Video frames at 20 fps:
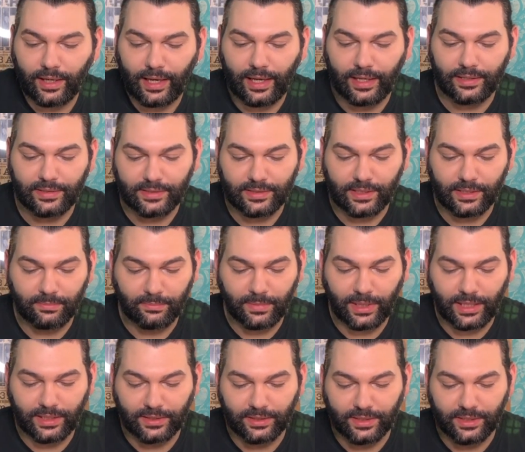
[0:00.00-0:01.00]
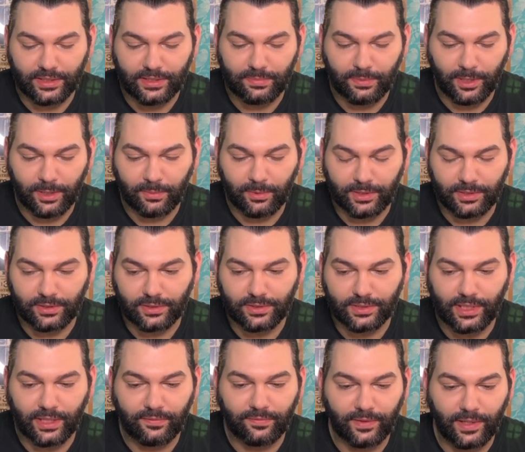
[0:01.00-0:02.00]
and some other experimental
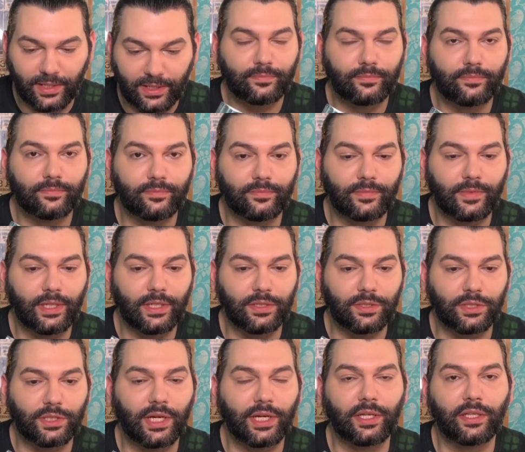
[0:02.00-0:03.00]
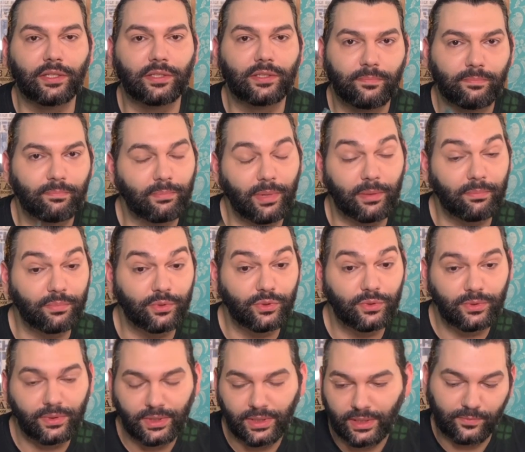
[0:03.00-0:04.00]
stuff like a giant
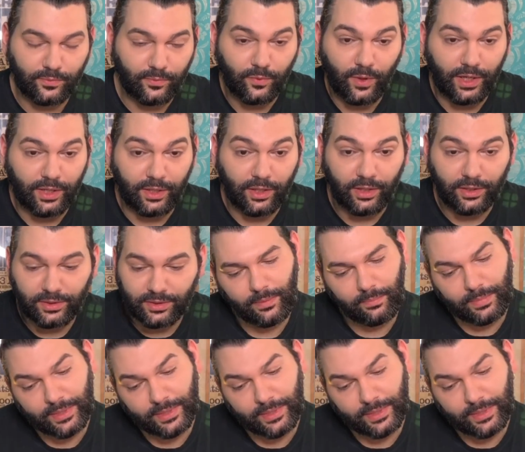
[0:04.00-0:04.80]
bamboo, why not?